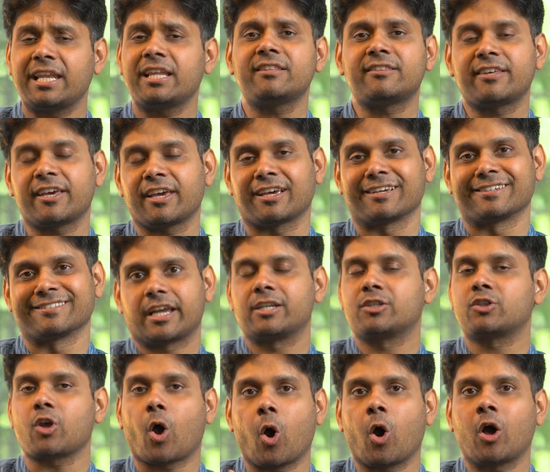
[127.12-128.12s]
anything,
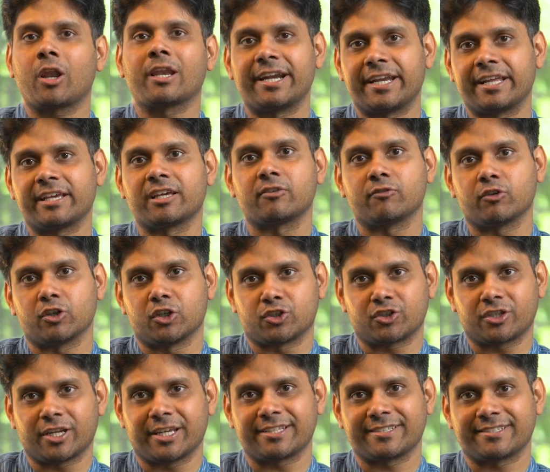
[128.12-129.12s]
it's all getting
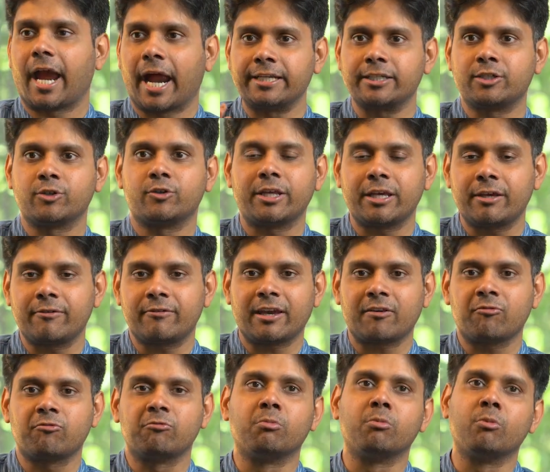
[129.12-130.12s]
revolutionized. And today we
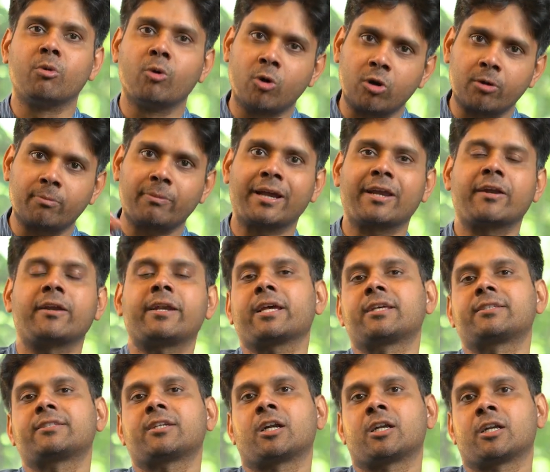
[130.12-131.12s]
have more
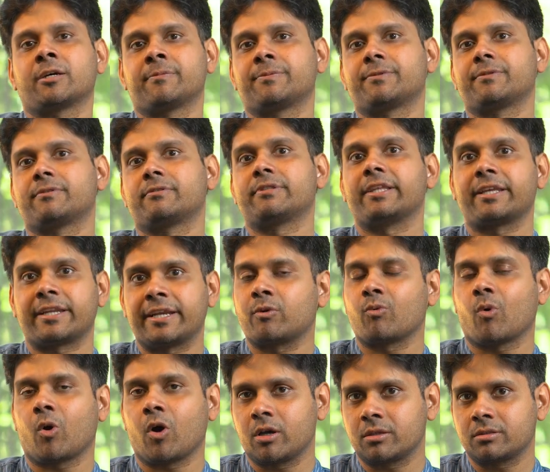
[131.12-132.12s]
biotech startups than
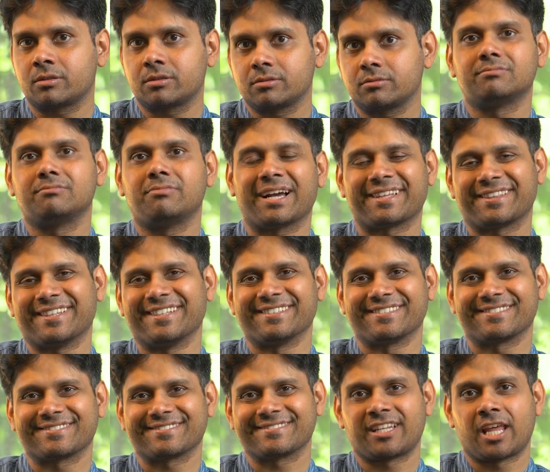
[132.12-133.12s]
it was back then.
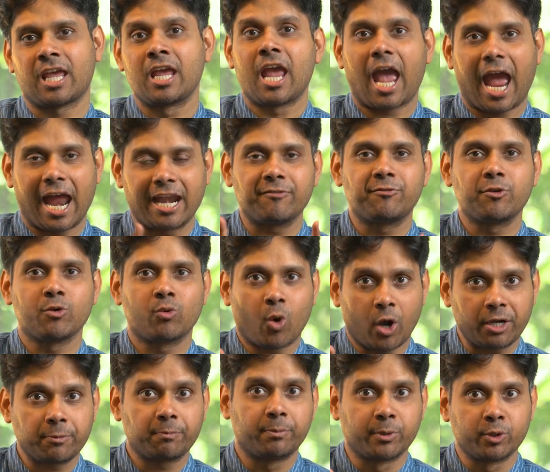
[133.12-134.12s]
And if you
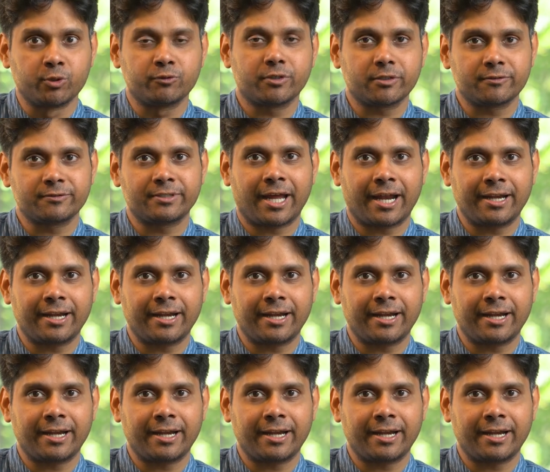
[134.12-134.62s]
want proof of